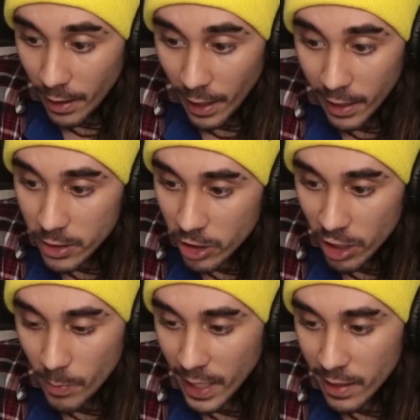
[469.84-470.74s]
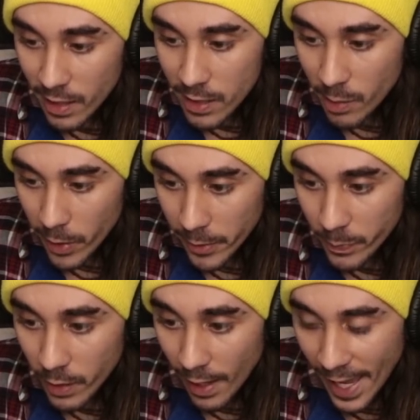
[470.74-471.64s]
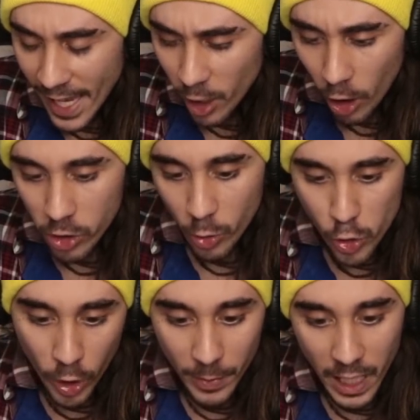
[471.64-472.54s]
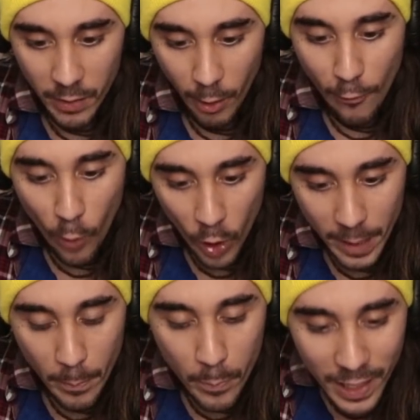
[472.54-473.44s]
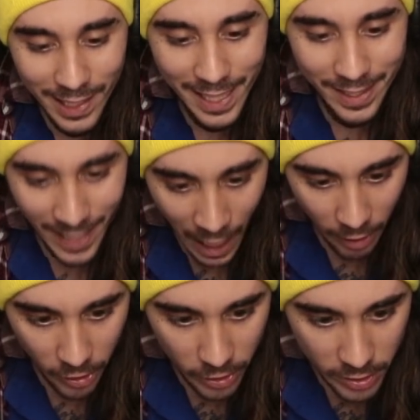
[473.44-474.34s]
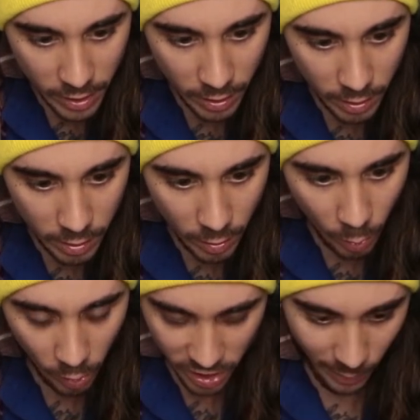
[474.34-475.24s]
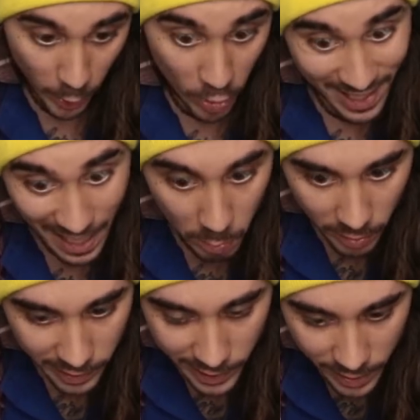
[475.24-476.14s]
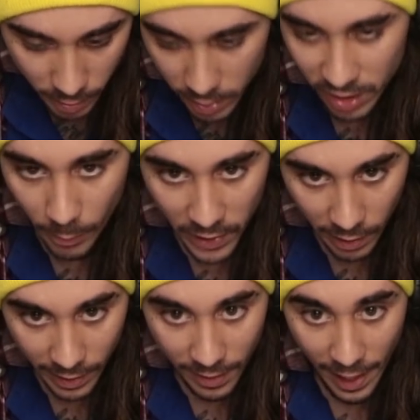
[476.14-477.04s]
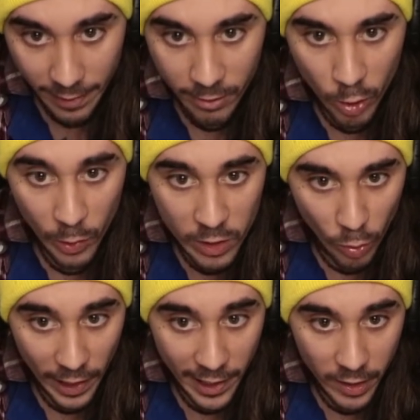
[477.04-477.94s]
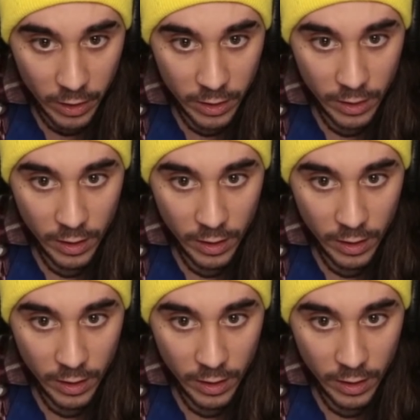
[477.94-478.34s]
It just doesn't make any sense to me. And also Trump giving $40 billion or some $38 billion or something like that to Israel.